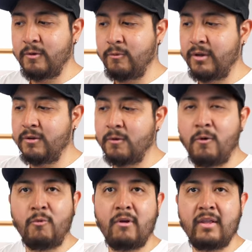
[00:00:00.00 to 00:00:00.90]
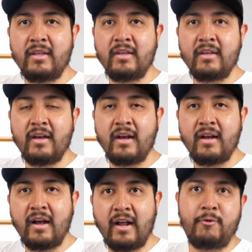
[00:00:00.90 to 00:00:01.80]
we already
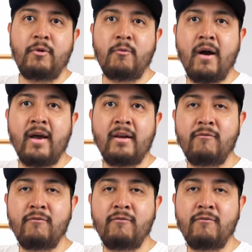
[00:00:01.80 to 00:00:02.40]
are requiring